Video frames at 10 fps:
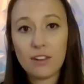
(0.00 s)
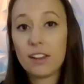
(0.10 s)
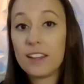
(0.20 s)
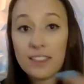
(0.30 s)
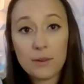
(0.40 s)

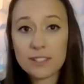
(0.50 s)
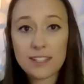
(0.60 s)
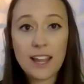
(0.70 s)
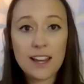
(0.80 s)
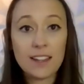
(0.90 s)
or like they were
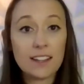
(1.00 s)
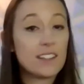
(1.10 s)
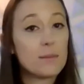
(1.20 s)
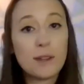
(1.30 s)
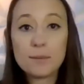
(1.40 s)
saying
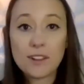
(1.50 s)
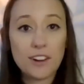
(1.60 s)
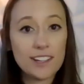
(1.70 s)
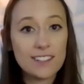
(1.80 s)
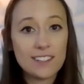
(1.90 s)
that sometimes
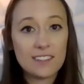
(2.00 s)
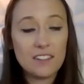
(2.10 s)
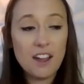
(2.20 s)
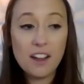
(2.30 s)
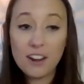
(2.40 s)
there is
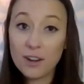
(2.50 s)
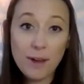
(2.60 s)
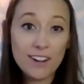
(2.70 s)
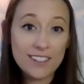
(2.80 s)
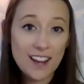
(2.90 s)
a good
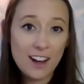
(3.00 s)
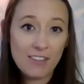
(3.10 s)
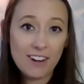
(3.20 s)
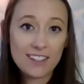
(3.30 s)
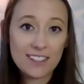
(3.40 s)
amount of
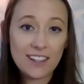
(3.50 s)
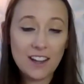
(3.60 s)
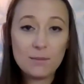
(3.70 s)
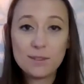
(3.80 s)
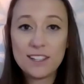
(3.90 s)
sacrifice that
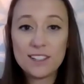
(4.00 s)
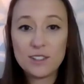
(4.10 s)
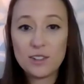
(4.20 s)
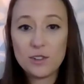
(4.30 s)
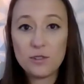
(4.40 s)
comes
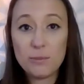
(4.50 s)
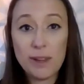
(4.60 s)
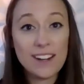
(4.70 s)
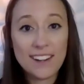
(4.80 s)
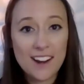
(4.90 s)
into
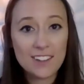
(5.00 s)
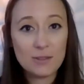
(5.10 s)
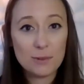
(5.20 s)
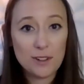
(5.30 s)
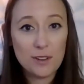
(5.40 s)
being an
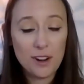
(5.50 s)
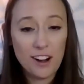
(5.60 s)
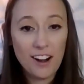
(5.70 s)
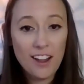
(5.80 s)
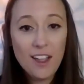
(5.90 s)

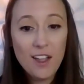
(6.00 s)
entrepreneur